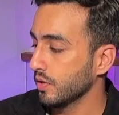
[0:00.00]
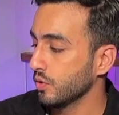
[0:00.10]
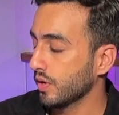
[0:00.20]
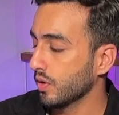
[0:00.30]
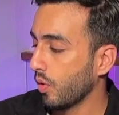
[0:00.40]

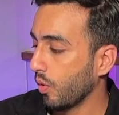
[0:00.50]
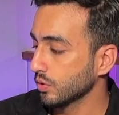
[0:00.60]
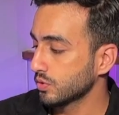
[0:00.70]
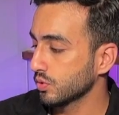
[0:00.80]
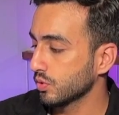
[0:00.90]
you can
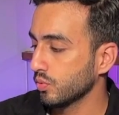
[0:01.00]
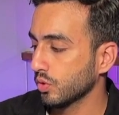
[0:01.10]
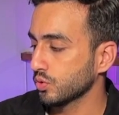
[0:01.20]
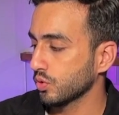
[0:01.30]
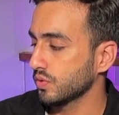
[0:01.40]
also do
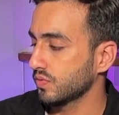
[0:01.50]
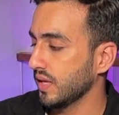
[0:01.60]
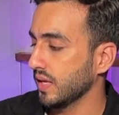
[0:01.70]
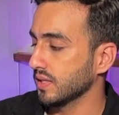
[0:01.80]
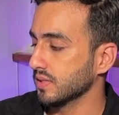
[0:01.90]
all sorts of
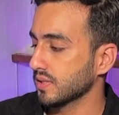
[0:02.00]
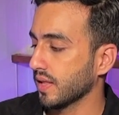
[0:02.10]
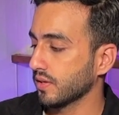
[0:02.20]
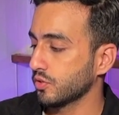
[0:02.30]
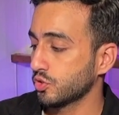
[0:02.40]
things like